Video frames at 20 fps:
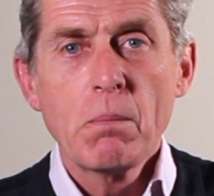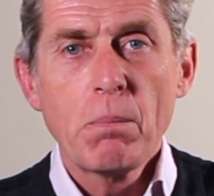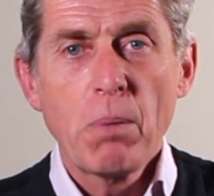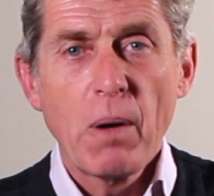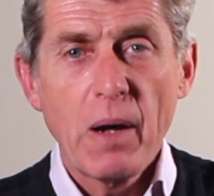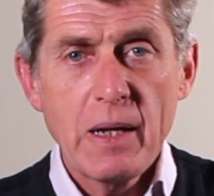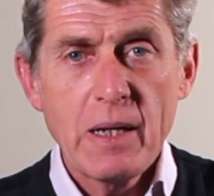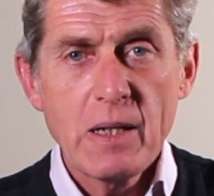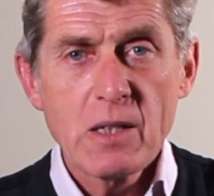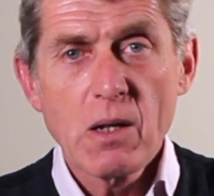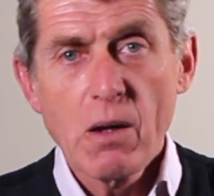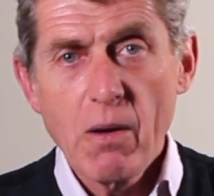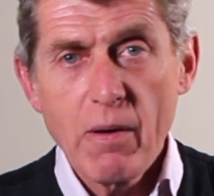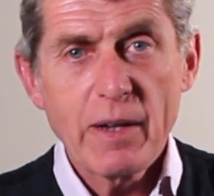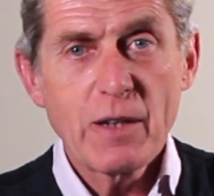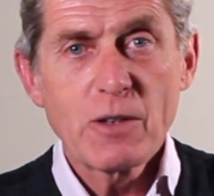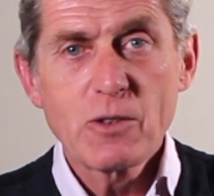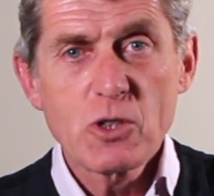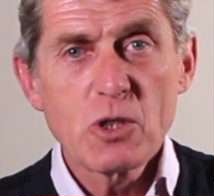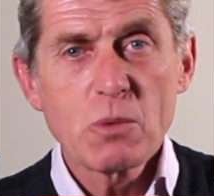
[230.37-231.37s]
Please
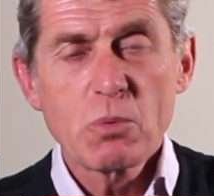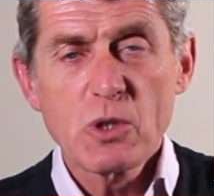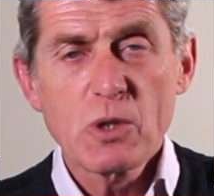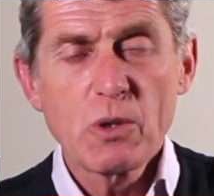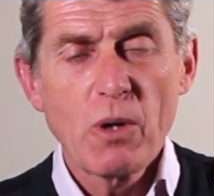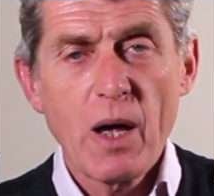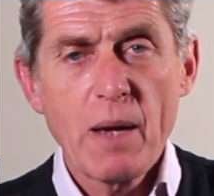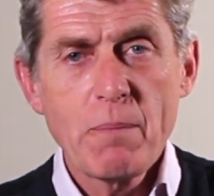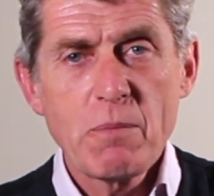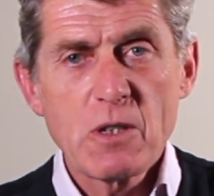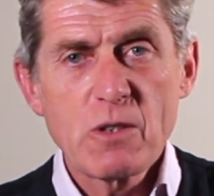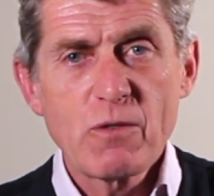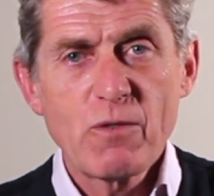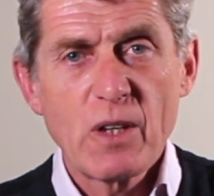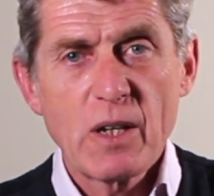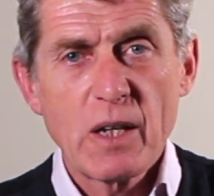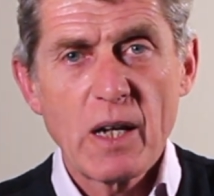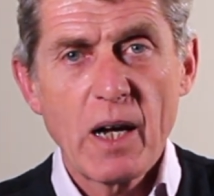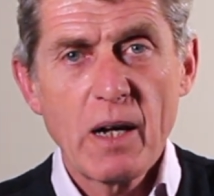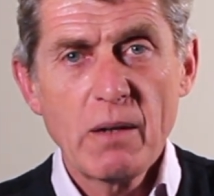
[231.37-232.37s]
like and subscribe this
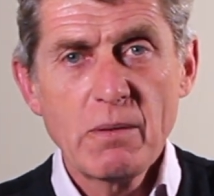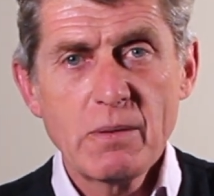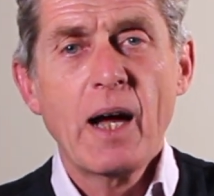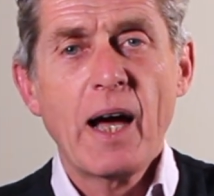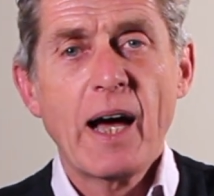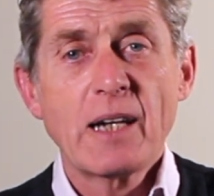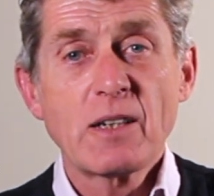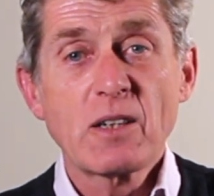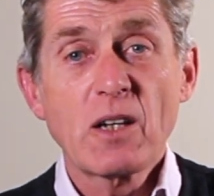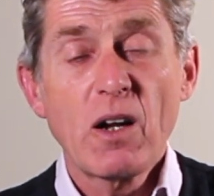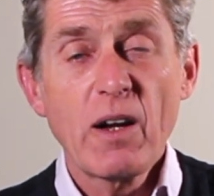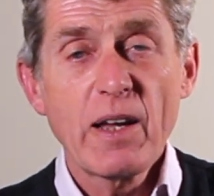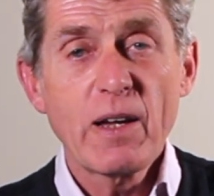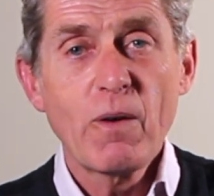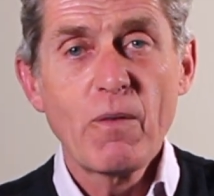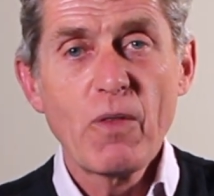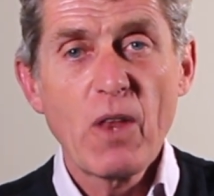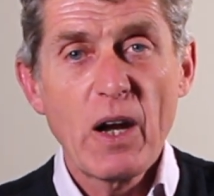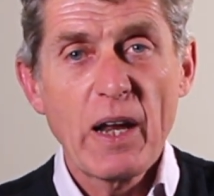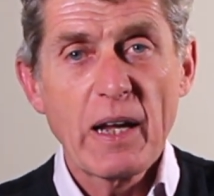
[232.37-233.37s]
video and click
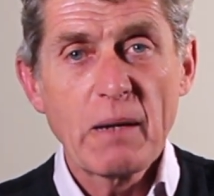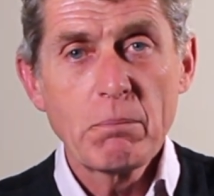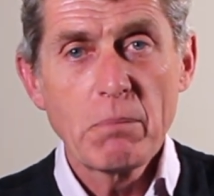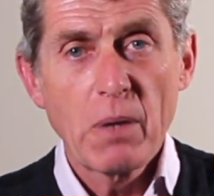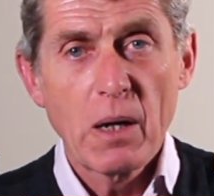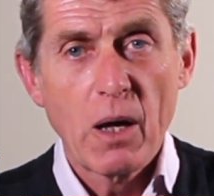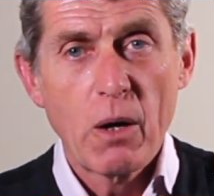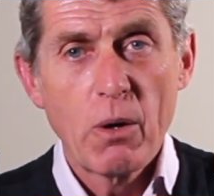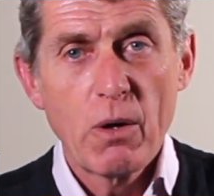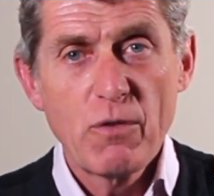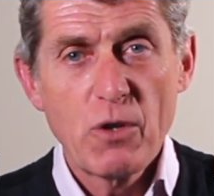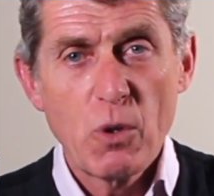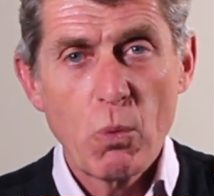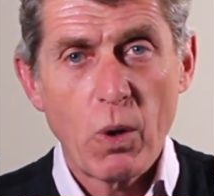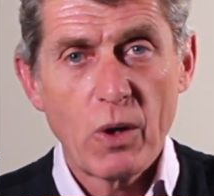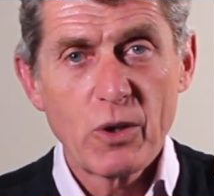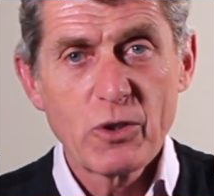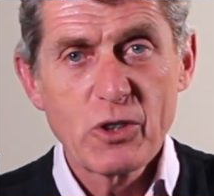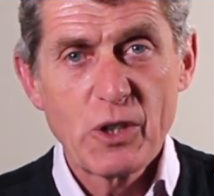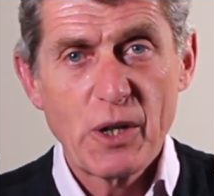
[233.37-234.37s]
on the link below if you
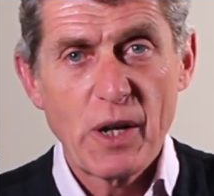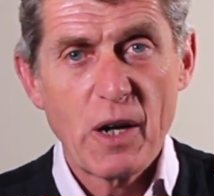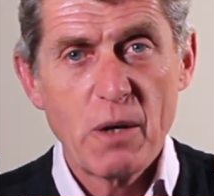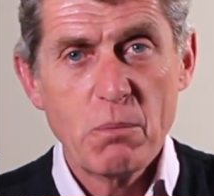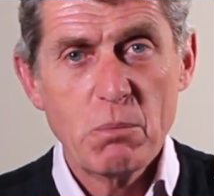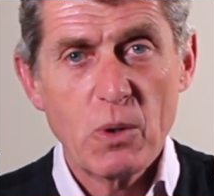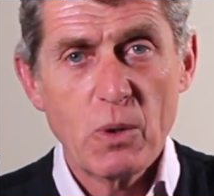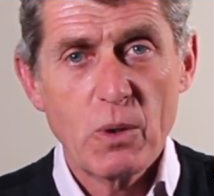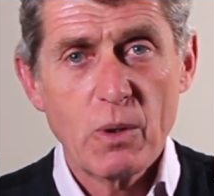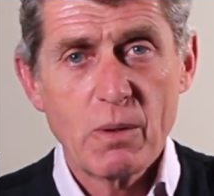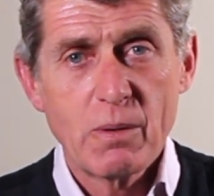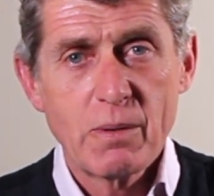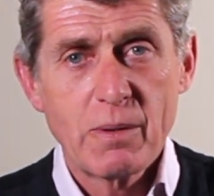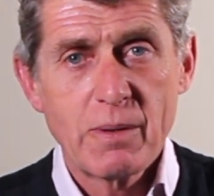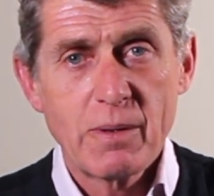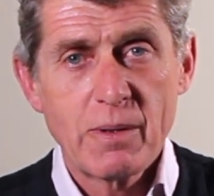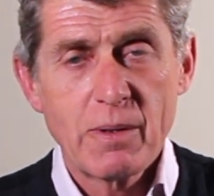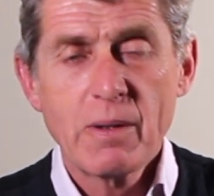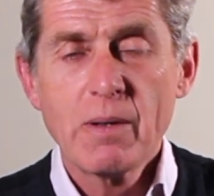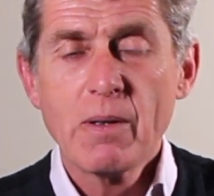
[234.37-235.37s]
want to know more.
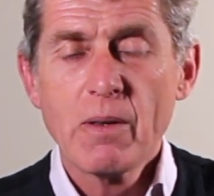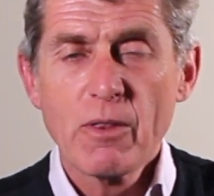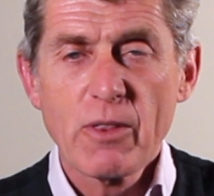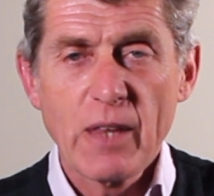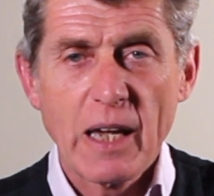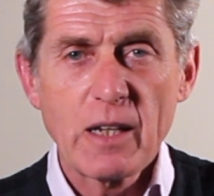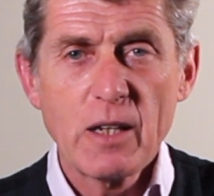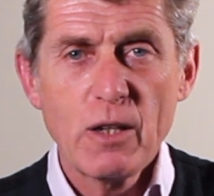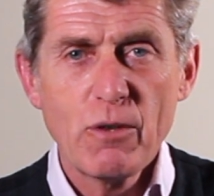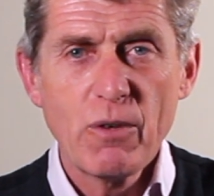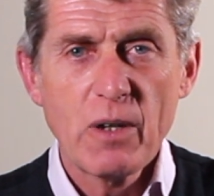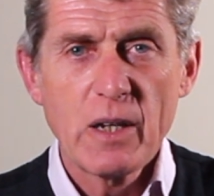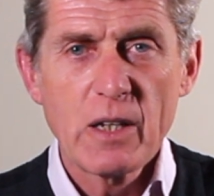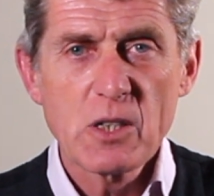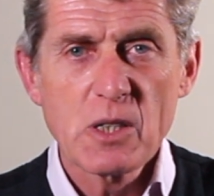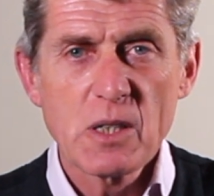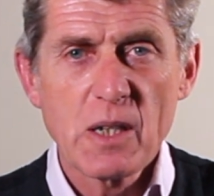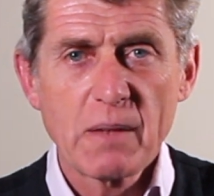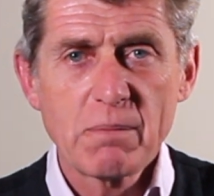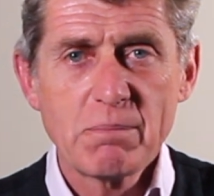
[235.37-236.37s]
Thank you for
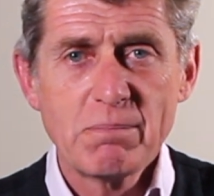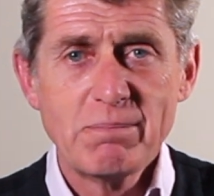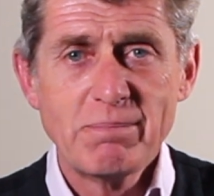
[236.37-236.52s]
listening.